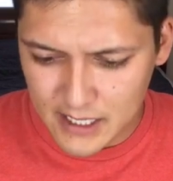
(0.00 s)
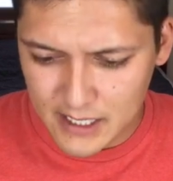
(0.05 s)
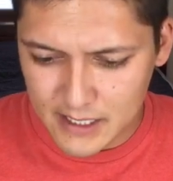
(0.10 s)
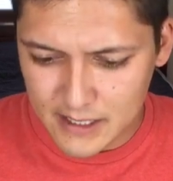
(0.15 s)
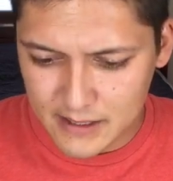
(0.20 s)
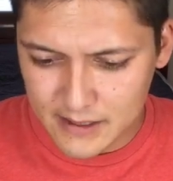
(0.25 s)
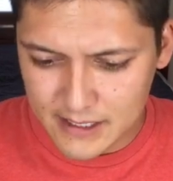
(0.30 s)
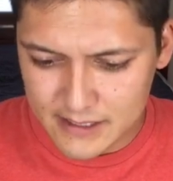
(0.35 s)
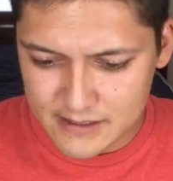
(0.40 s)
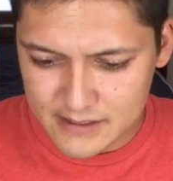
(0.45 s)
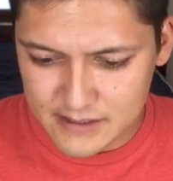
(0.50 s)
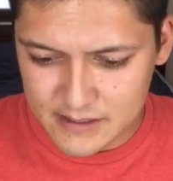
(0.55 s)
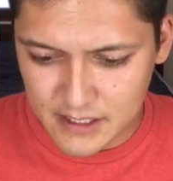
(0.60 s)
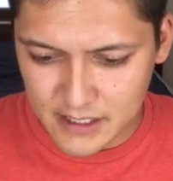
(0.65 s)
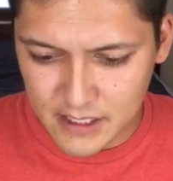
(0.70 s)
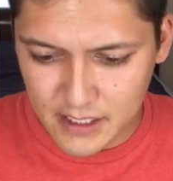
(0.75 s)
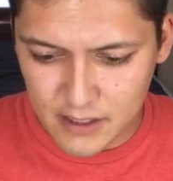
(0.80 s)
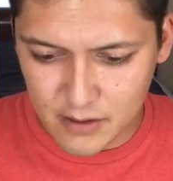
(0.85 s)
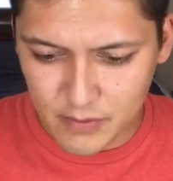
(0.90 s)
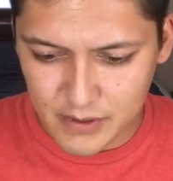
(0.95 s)
Let's see
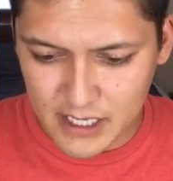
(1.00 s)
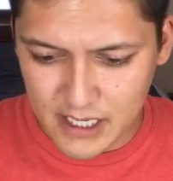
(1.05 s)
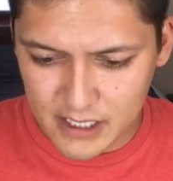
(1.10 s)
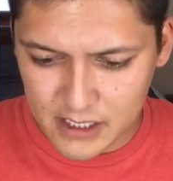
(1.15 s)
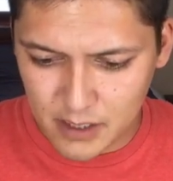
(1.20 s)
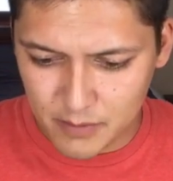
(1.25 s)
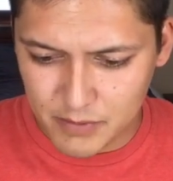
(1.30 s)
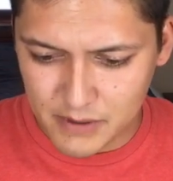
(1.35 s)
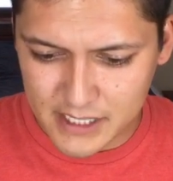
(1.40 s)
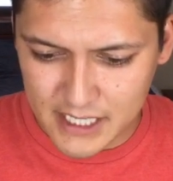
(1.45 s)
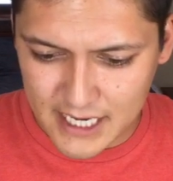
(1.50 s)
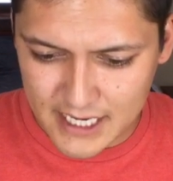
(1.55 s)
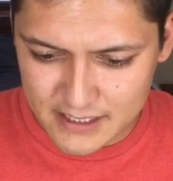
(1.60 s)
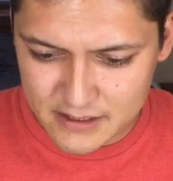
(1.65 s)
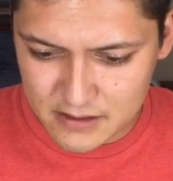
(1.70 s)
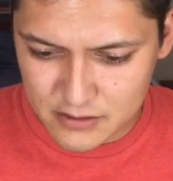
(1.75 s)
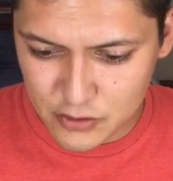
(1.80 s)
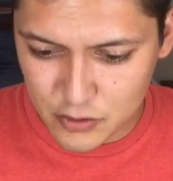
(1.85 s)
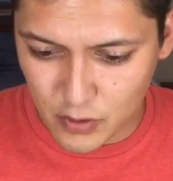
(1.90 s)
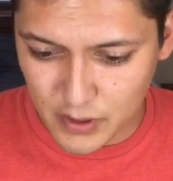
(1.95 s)
here. We got a couple
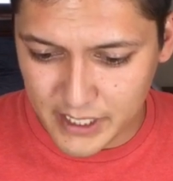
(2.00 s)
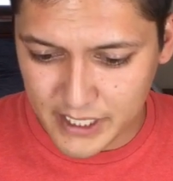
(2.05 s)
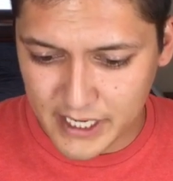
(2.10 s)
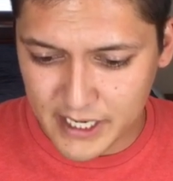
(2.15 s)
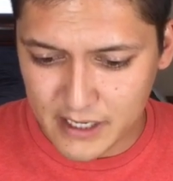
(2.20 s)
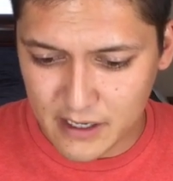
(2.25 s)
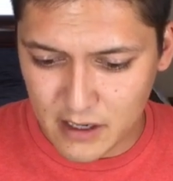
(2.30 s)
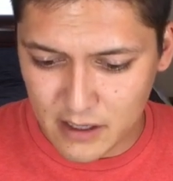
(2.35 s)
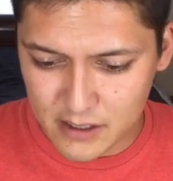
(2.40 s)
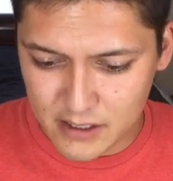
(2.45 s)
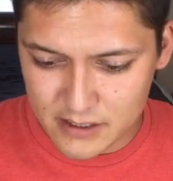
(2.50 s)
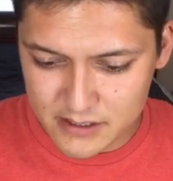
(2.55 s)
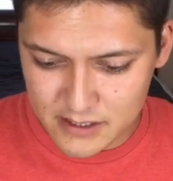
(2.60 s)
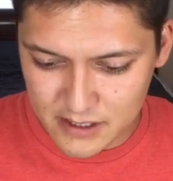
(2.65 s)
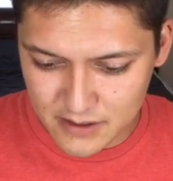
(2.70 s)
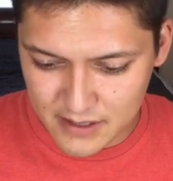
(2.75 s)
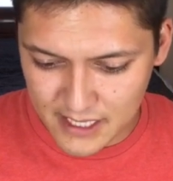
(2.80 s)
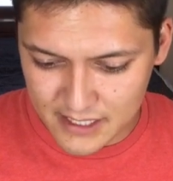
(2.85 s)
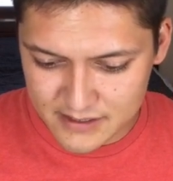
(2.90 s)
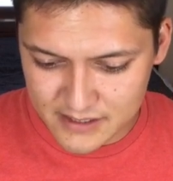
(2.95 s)
guys joining in on us,
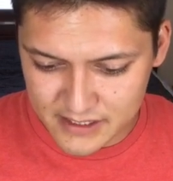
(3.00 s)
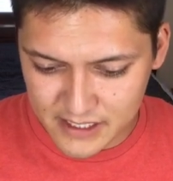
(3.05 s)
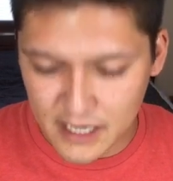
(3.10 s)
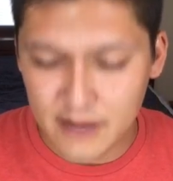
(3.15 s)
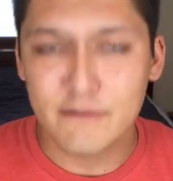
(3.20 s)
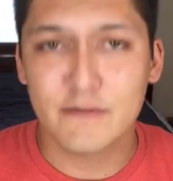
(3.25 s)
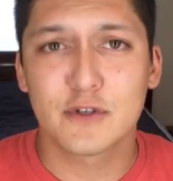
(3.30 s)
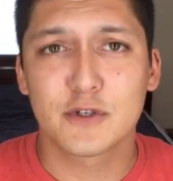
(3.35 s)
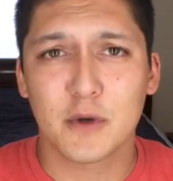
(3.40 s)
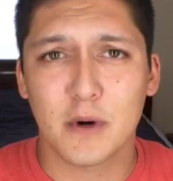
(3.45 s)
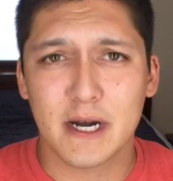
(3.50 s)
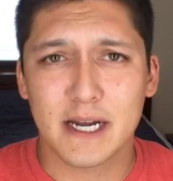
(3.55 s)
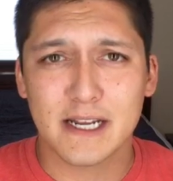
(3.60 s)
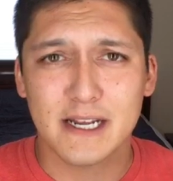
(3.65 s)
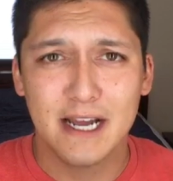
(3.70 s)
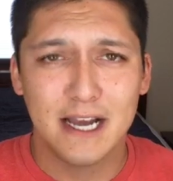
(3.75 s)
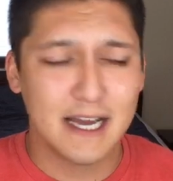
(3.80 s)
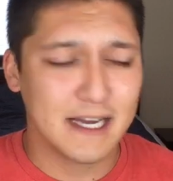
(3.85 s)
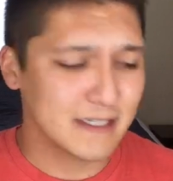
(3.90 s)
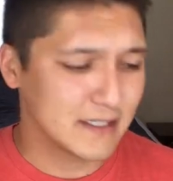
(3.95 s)
and thanks again for joining,
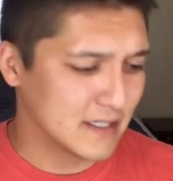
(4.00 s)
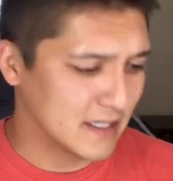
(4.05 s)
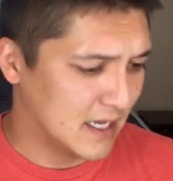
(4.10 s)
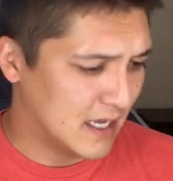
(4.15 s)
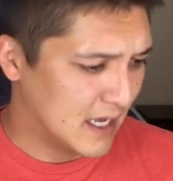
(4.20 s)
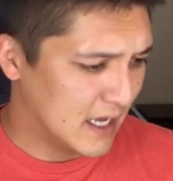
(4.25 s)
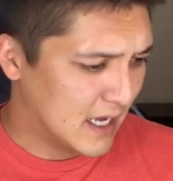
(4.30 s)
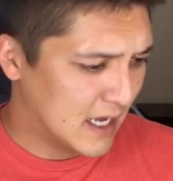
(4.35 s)
guys.